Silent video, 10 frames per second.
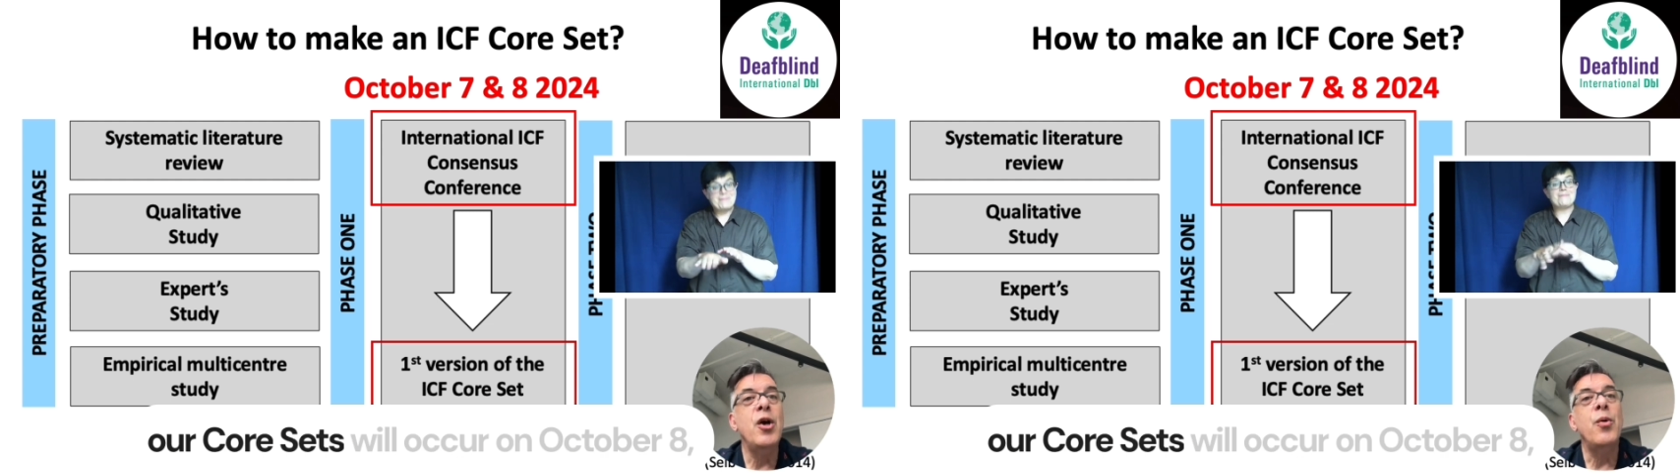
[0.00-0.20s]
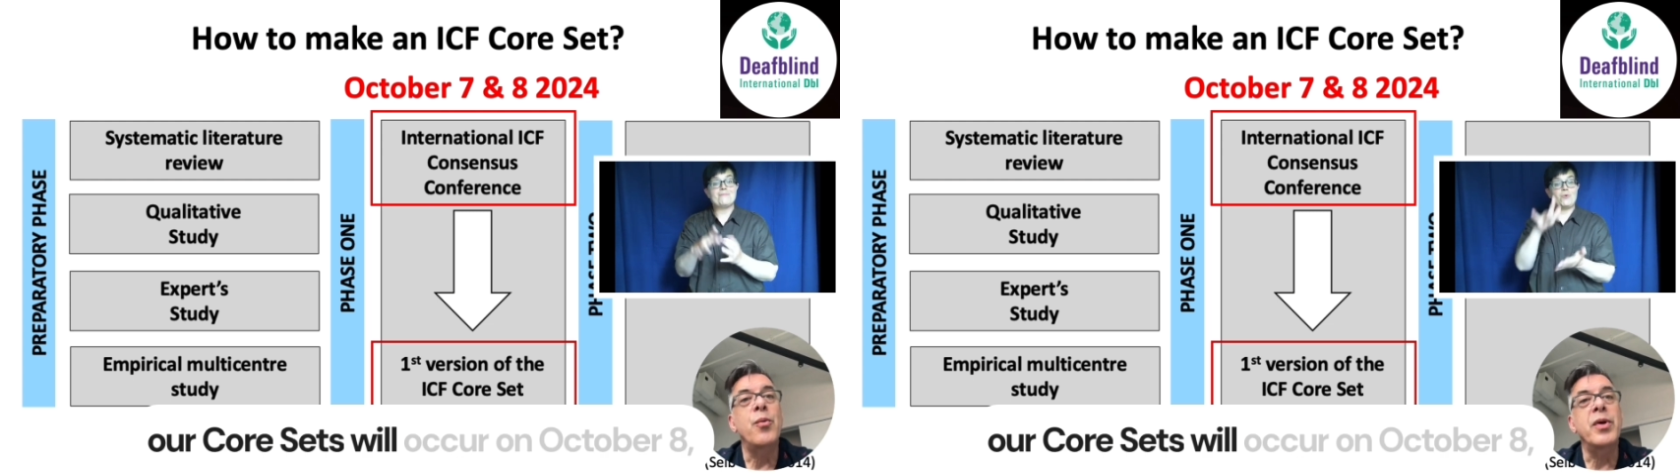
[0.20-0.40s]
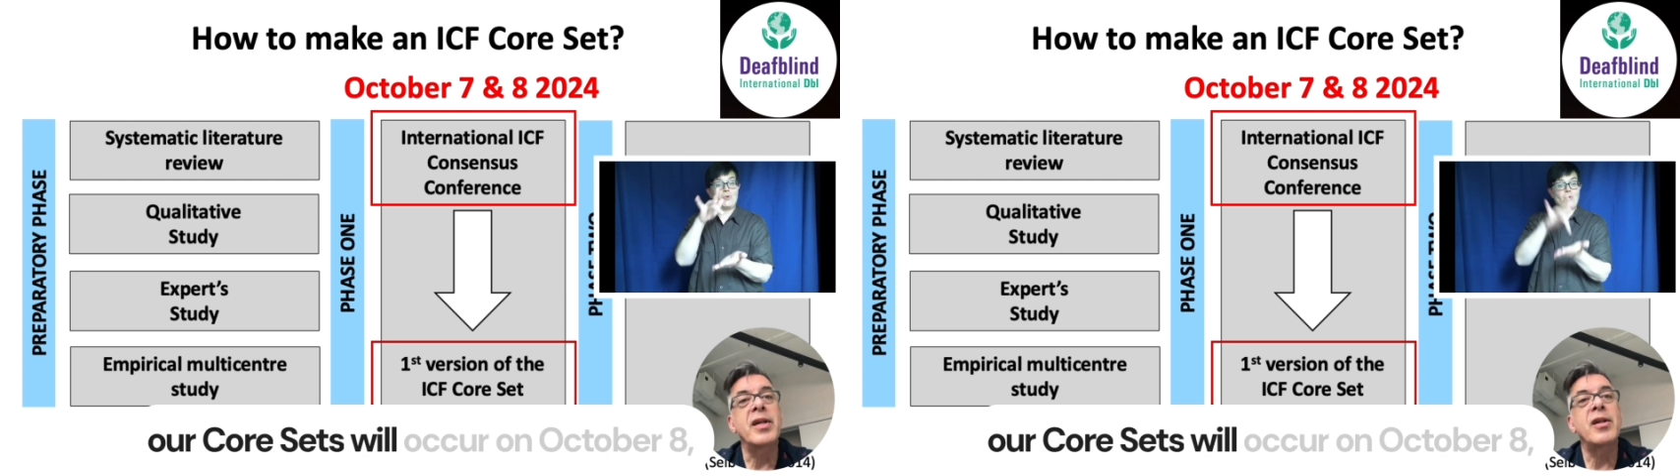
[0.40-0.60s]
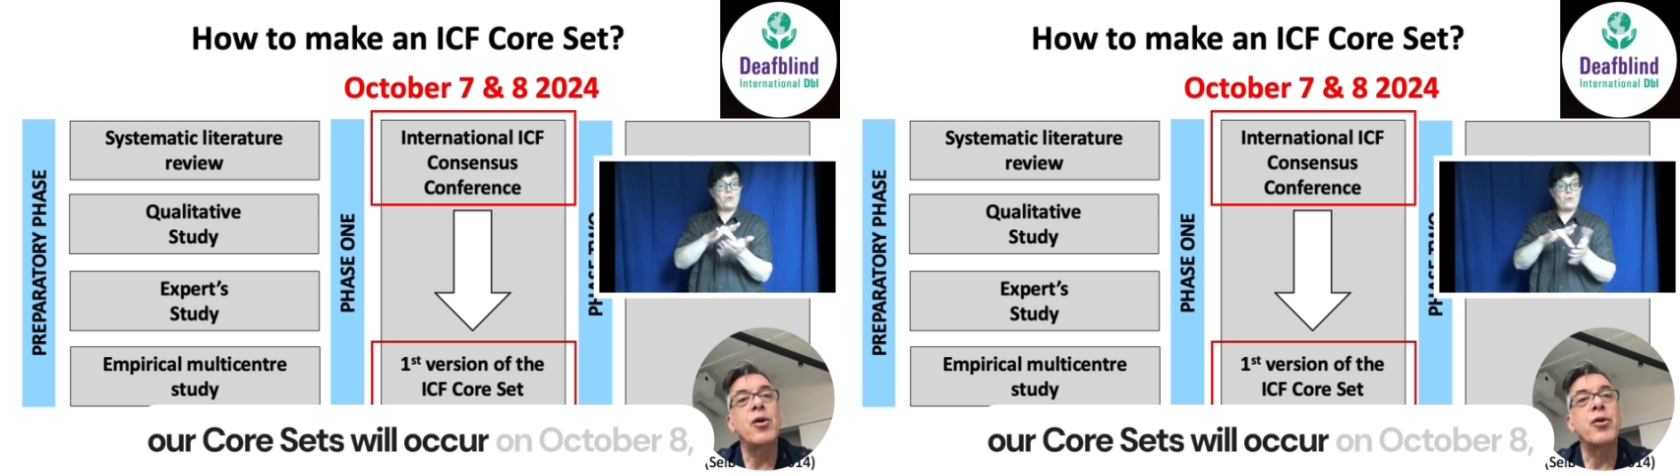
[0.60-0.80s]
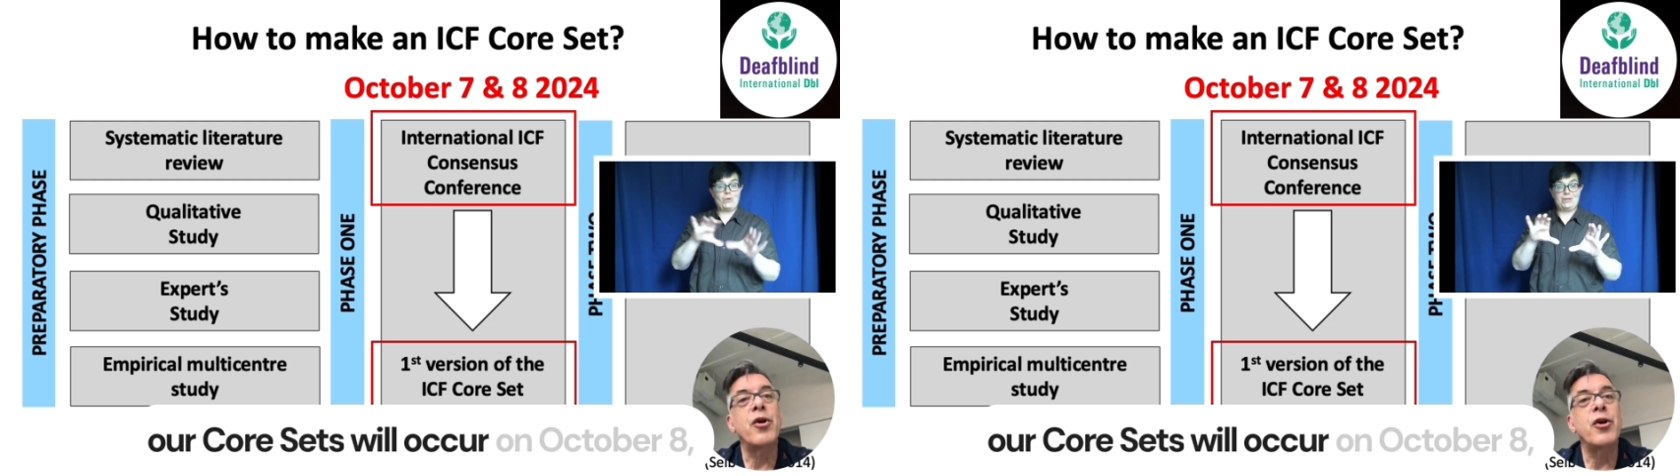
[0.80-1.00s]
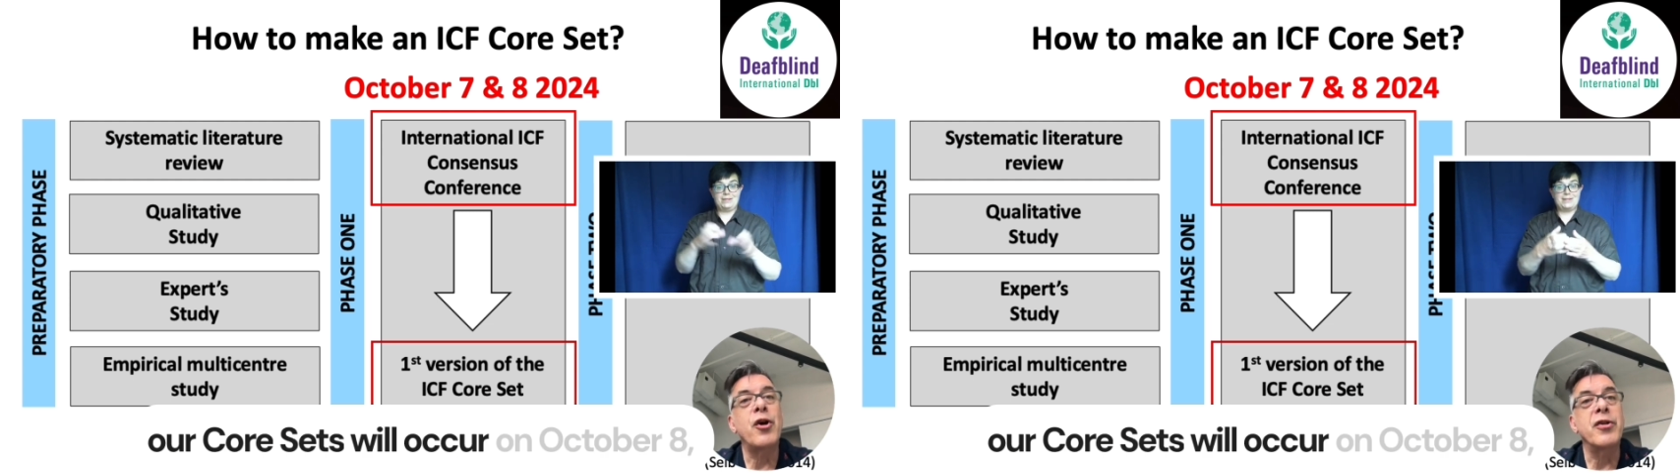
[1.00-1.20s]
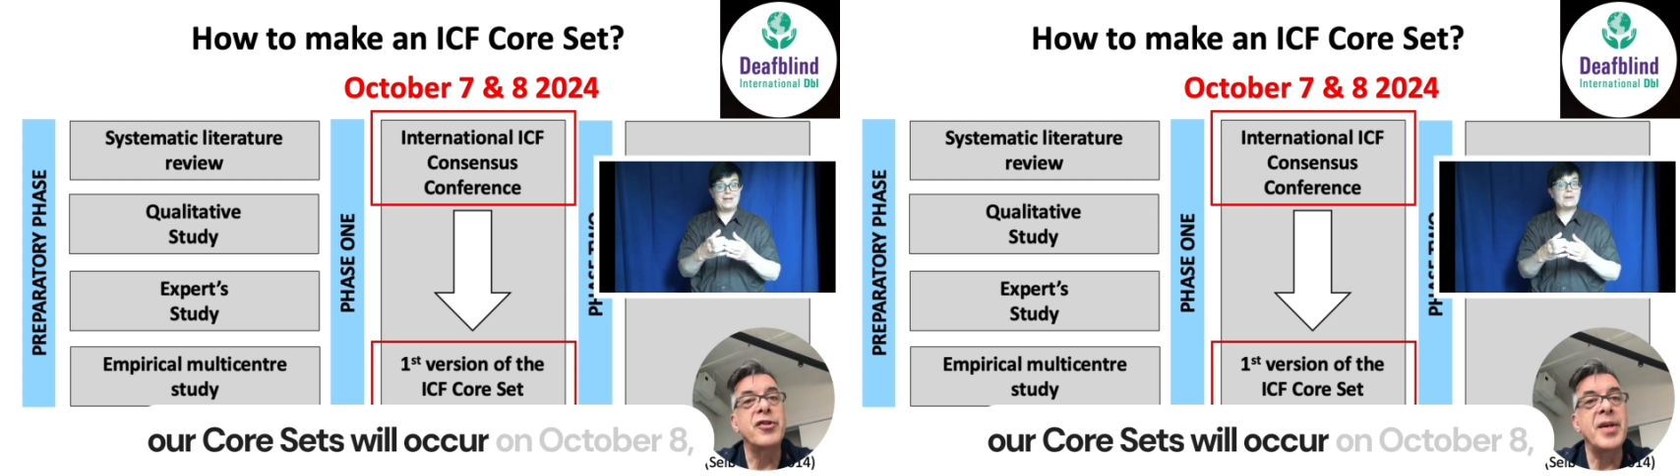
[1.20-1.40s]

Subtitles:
will occur on